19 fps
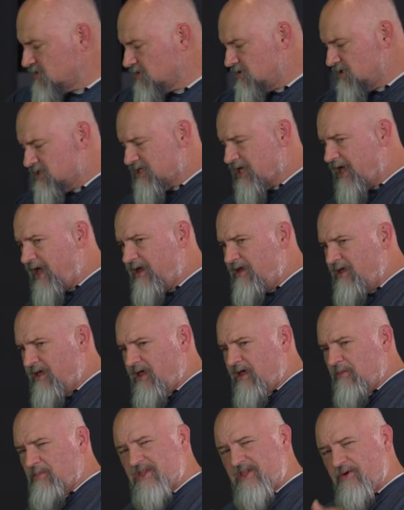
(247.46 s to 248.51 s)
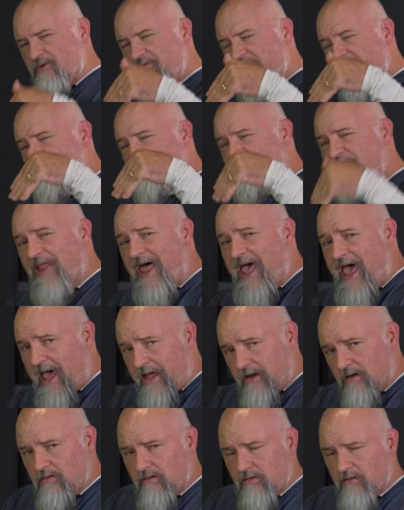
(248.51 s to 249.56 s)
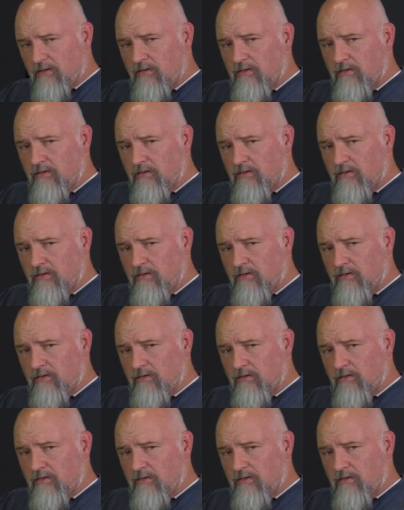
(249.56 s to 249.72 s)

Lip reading: on the side, but they were very flat.